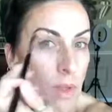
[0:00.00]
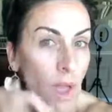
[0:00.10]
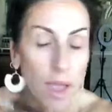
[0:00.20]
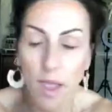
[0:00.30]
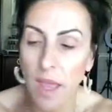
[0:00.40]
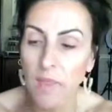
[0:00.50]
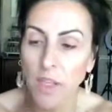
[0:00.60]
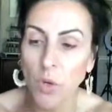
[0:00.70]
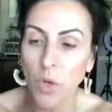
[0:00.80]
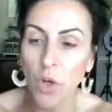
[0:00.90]
Okay, and
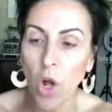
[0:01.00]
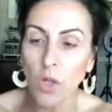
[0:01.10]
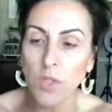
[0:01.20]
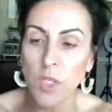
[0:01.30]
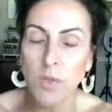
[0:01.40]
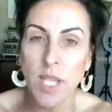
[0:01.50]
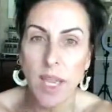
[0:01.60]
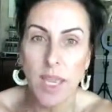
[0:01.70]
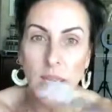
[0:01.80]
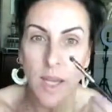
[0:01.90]
then you can also
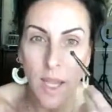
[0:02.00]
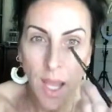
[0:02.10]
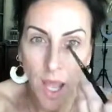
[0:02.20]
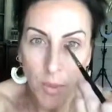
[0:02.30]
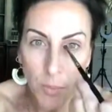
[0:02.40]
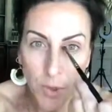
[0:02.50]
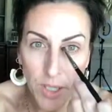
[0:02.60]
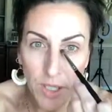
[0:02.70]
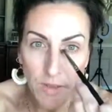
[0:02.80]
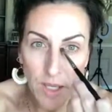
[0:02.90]
take it and put
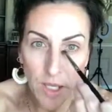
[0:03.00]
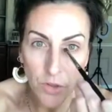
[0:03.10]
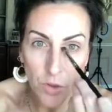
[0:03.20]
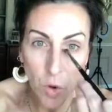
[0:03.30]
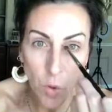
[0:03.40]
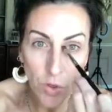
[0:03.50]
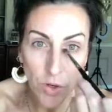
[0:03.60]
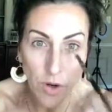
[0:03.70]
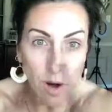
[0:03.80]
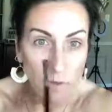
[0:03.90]
it in the inner
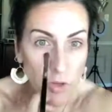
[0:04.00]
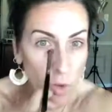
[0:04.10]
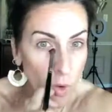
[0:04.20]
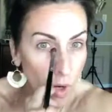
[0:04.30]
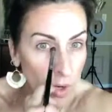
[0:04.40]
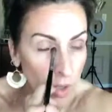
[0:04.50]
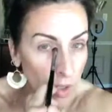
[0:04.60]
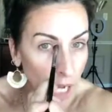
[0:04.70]
corner of your